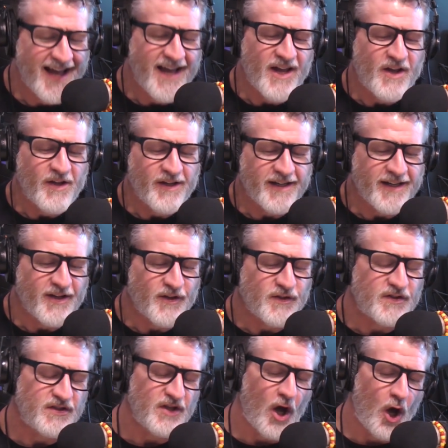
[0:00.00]
yes, you did.
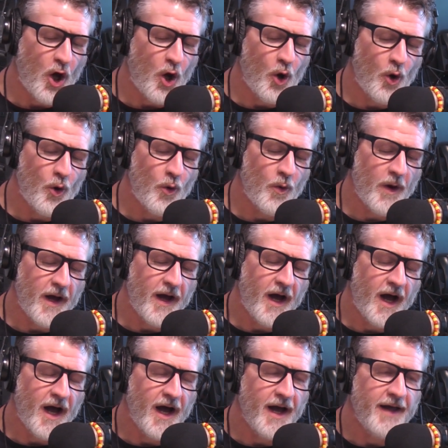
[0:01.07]
So
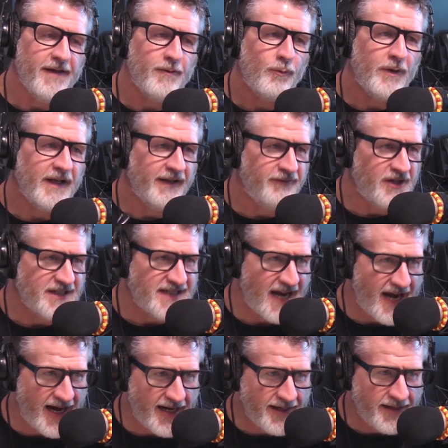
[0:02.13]
uh, we live in a
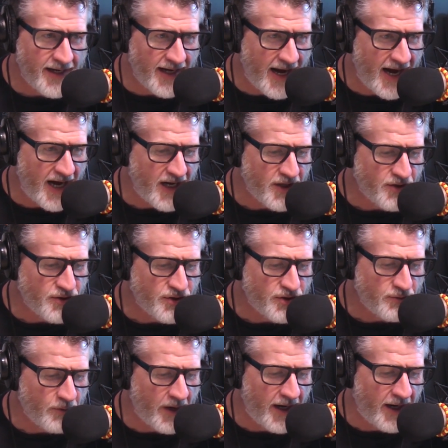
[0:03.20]
day and
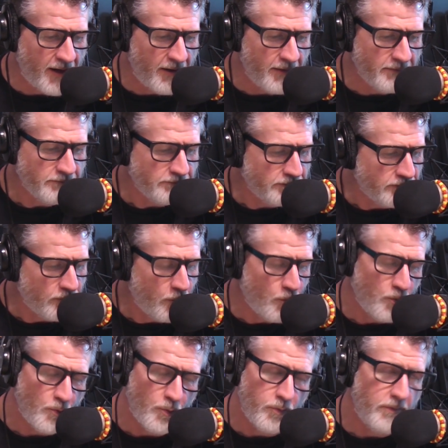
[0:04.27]
age where
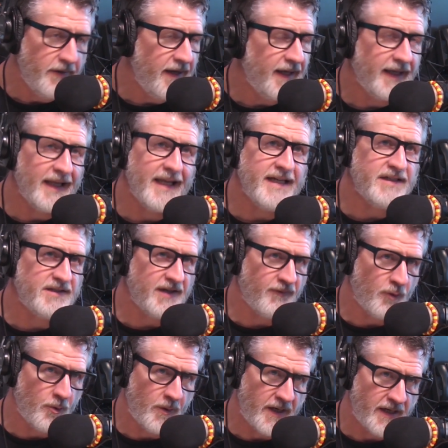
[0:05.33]
at least
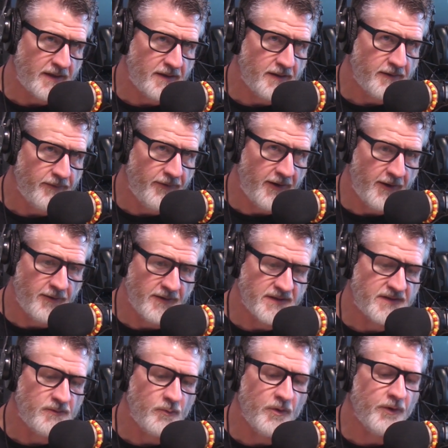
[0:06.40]
every week there
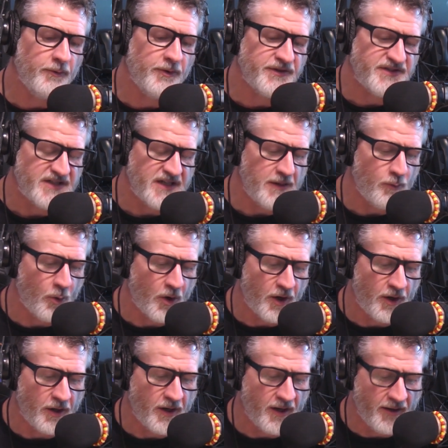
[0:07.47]
is we'll, we'll see
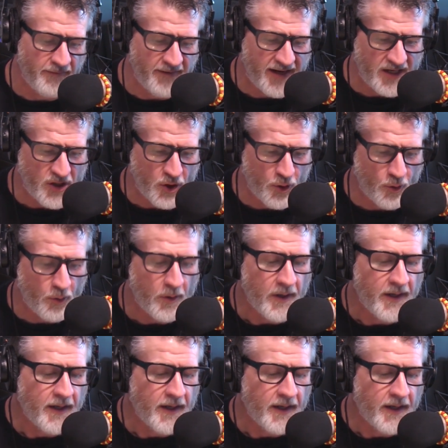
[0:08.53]
word of a new